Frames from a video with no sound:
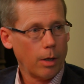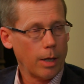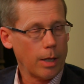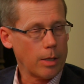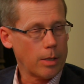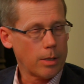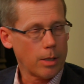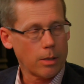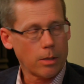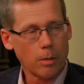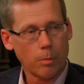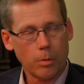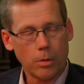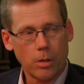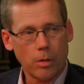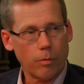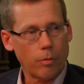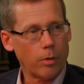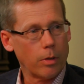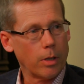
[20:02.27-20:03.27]
it sets up a
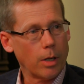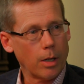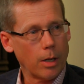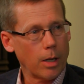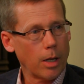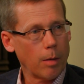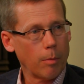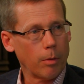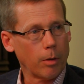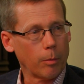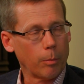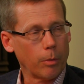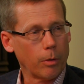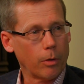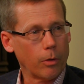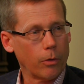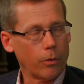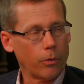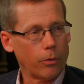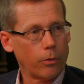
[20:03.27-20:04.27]
different dynamic
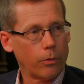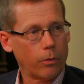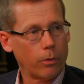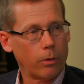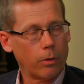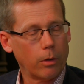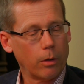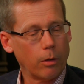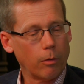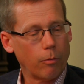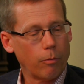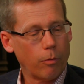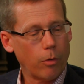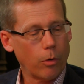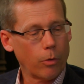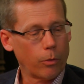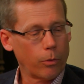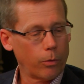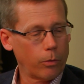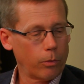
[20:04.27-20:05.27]
because then the
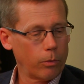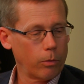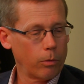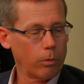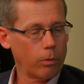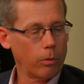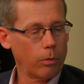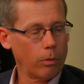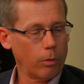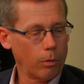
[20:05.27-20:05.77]
folks